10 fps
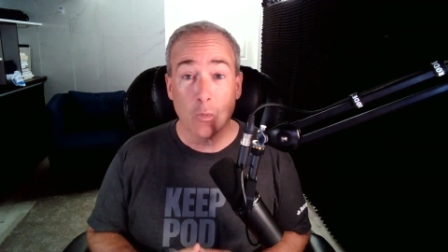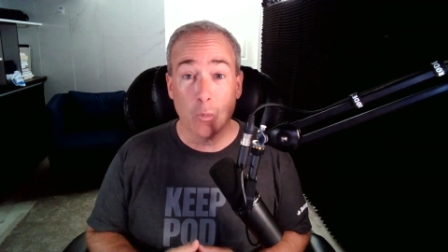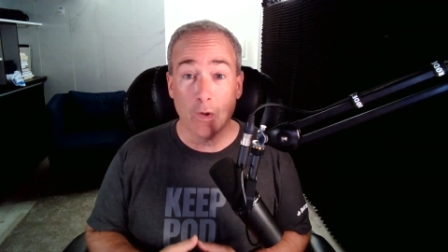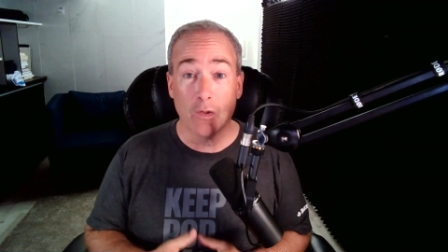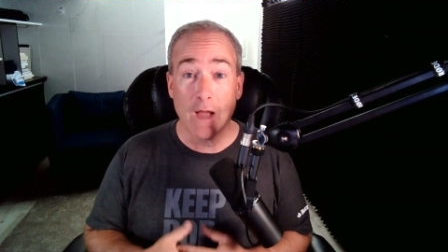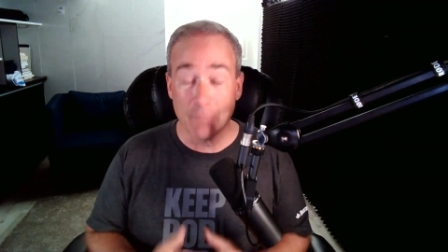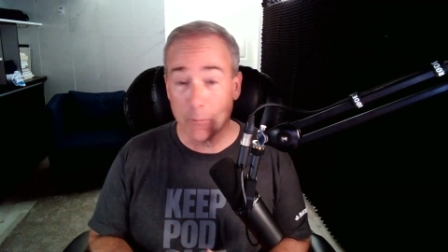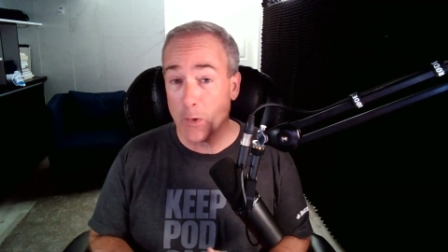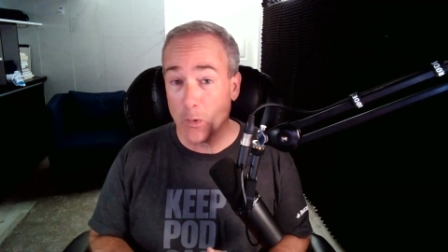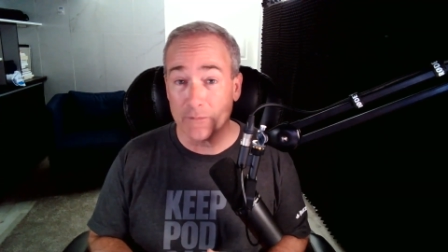will have
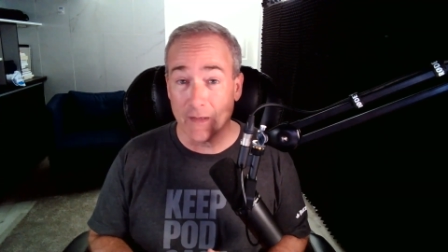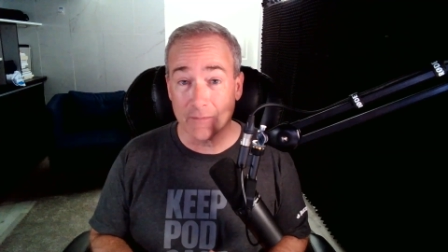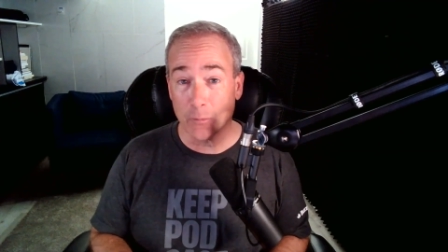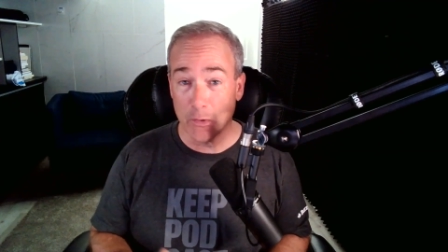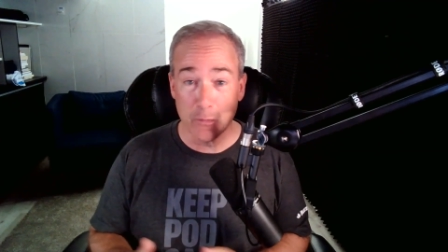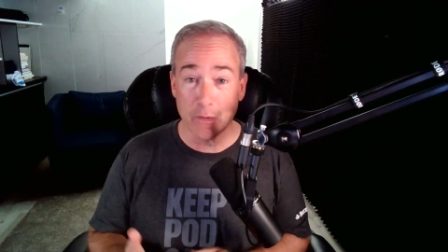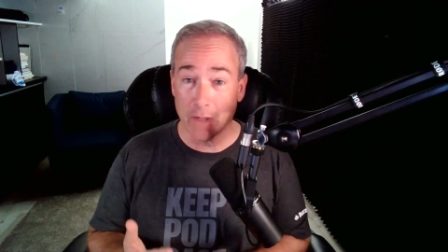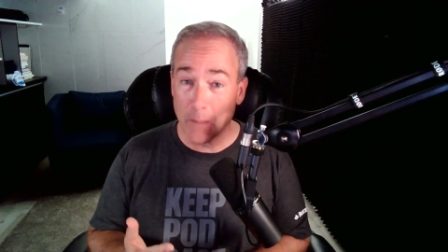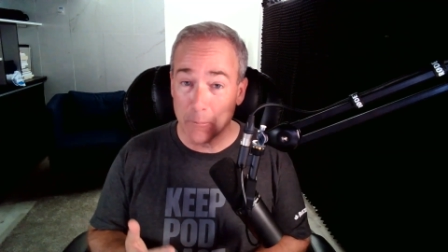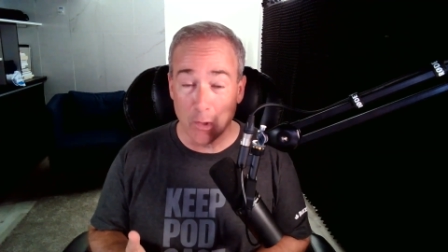a process where you
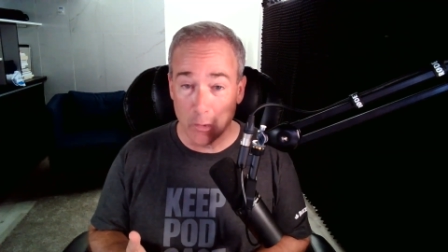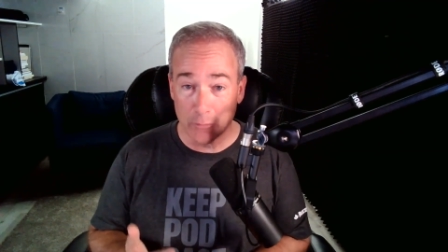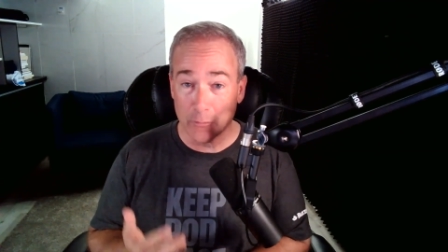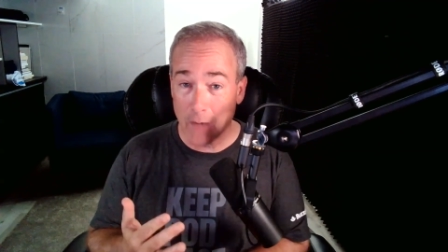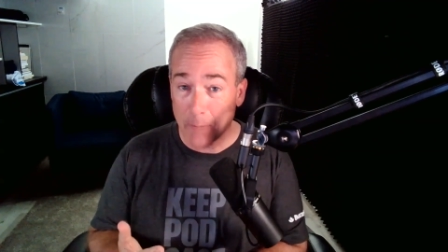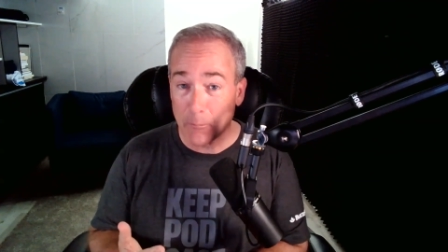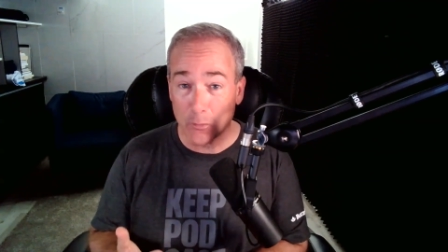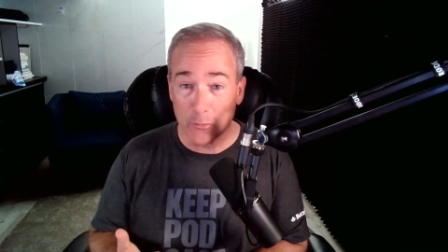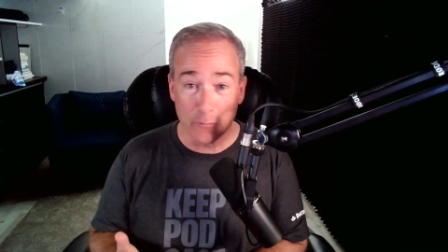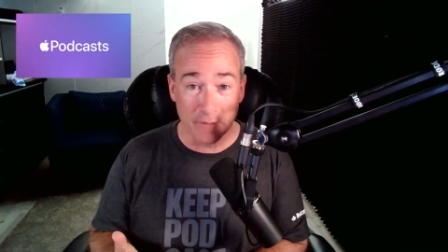can upload to
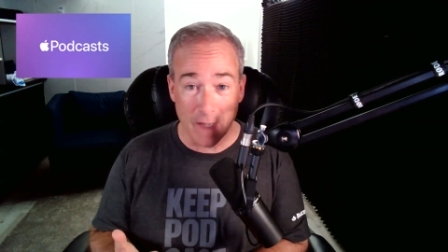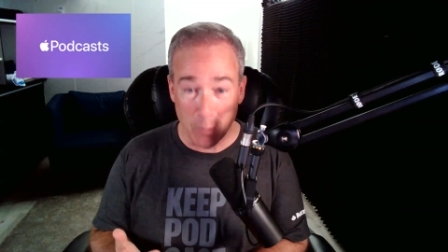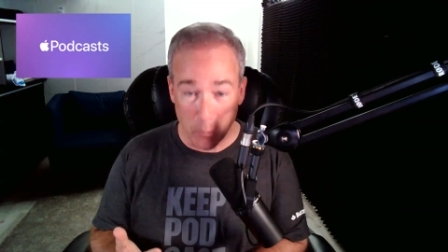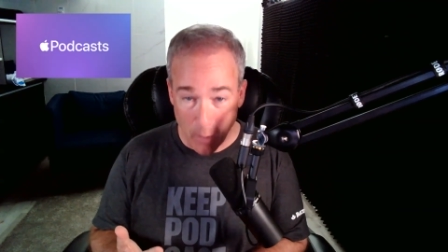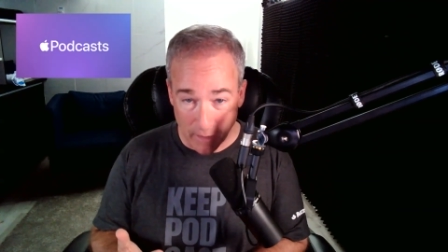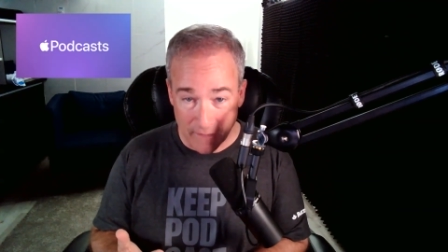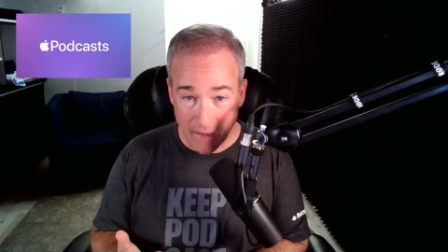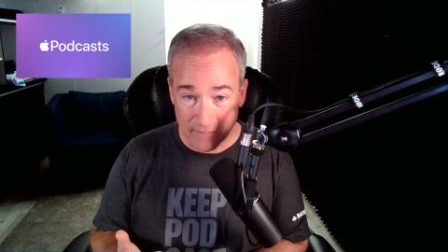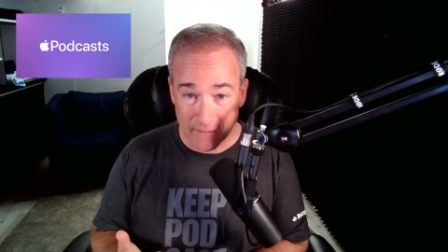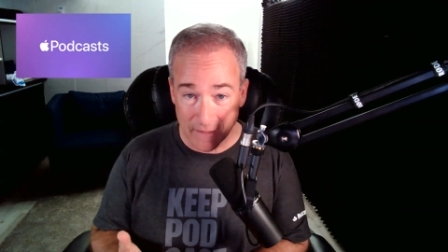Apple using Apple
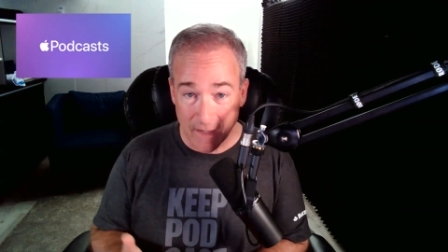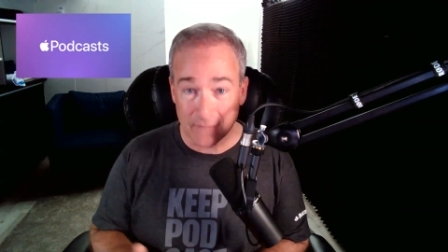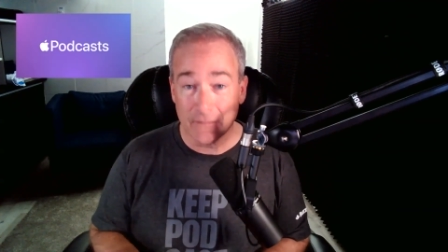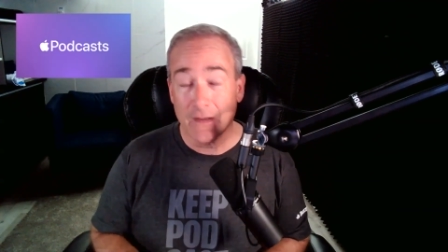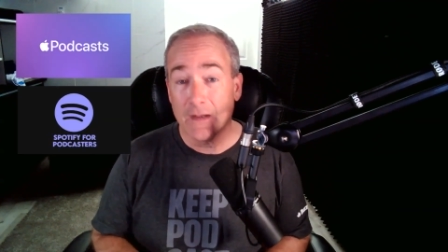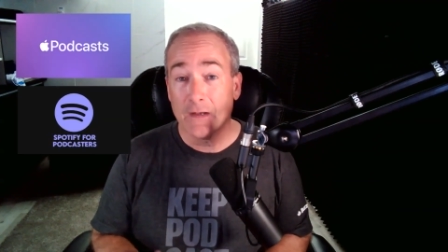Podcast Connect,